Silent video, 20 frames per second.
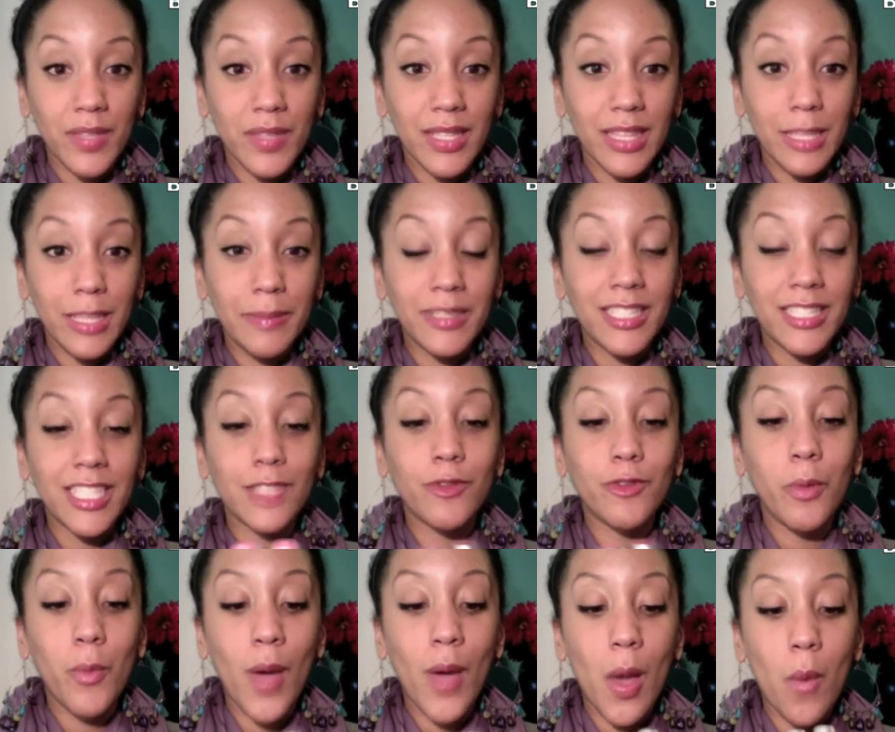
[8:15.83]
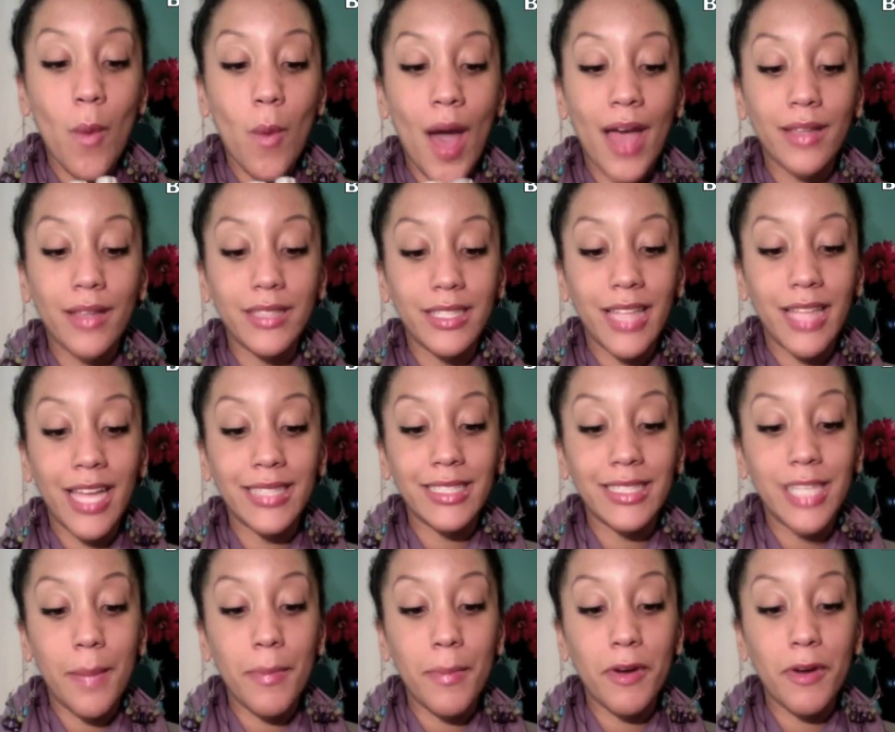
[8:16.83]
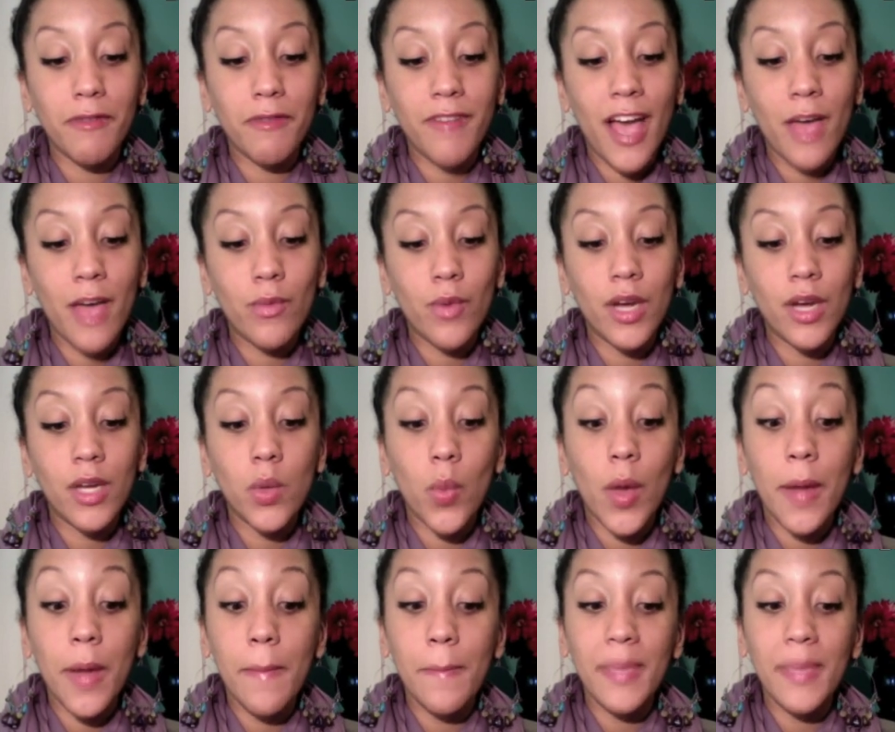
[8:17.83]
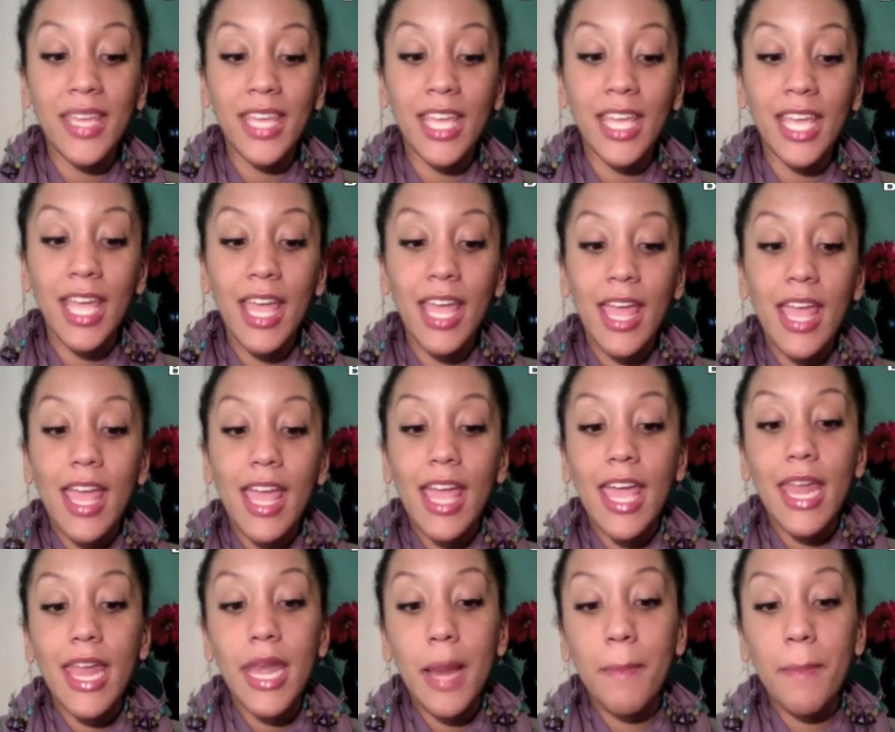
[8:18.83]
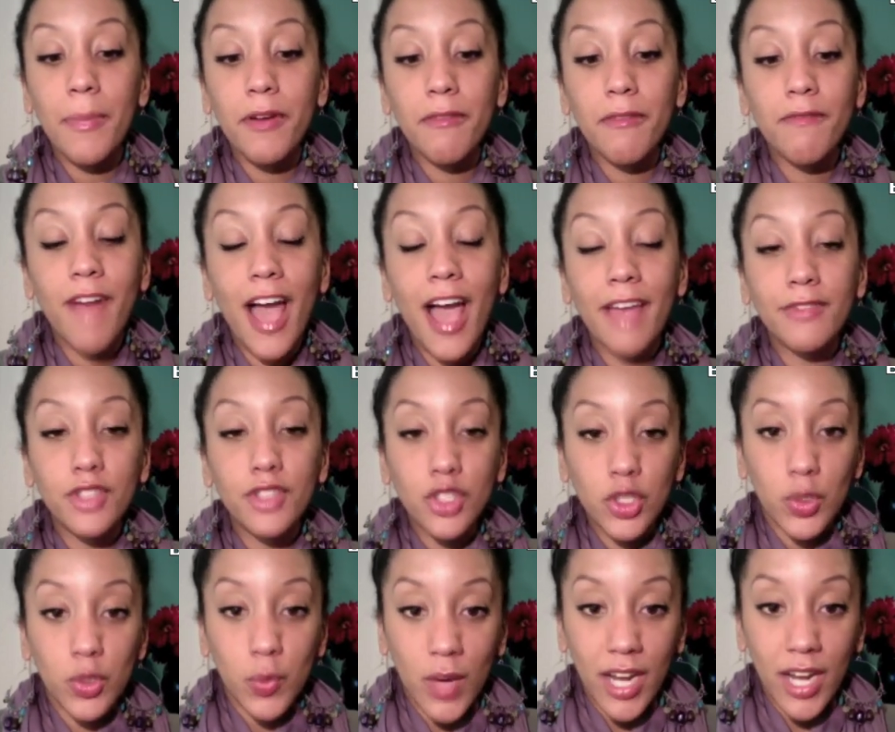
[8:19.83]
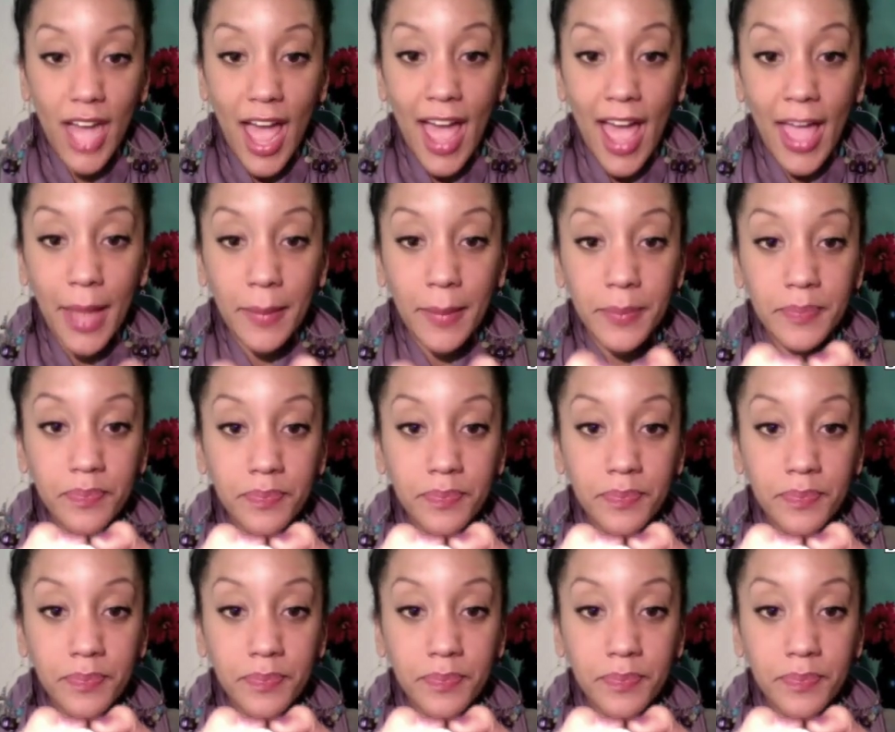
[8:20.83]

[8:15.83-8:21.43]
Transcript: lipsticks from Wet n' Wild, and that's number 511B and number 521A.